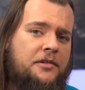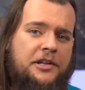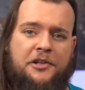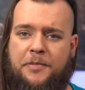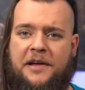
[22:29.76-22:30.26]

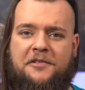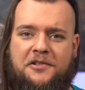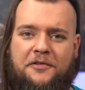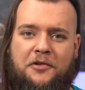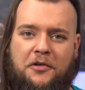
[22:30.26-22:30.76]
It
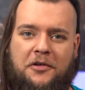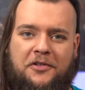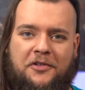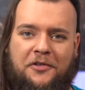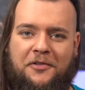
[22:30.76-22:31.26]
depends, of
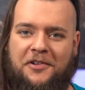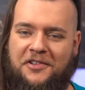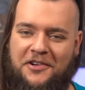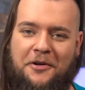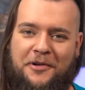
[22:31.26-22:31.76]
course, on the
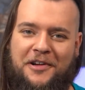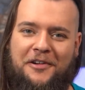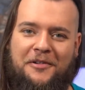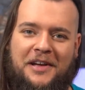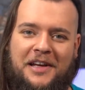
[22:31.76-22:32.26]

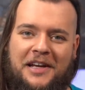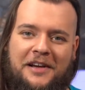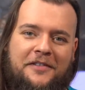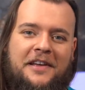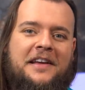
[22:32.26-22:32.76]
scenario.
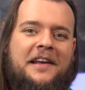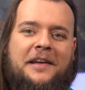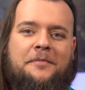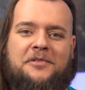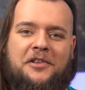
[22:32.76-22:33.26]
If Nate
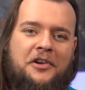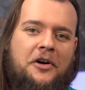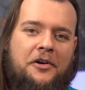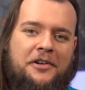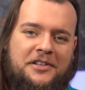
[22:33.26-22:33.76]
claims that
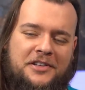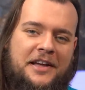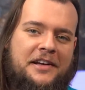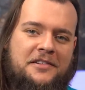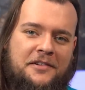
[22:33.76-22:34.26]
God is an
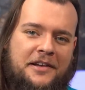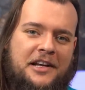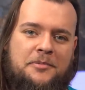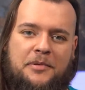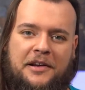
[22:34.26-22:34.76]
excellent
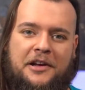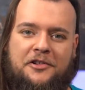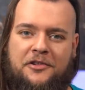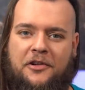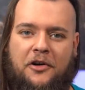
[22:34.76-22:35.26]

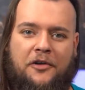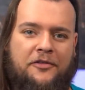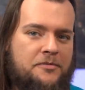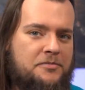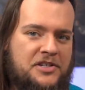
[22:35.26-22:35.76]
explanation
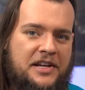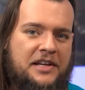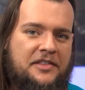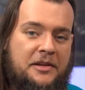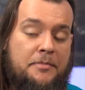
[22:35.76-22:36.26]
of,
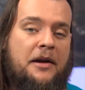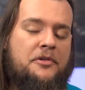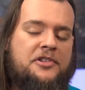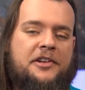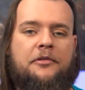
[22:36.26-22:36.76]
say, the
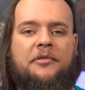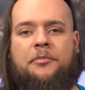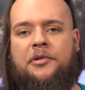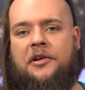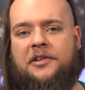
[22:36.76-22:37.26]
parasitic
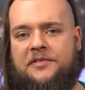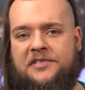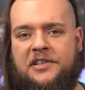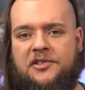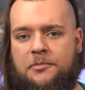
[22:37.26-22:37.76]
reproductive
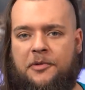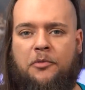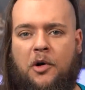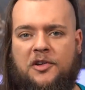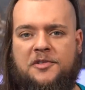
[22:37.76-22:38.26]
system of
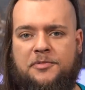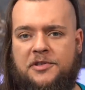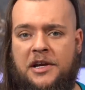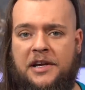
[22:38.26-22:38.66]
wasps,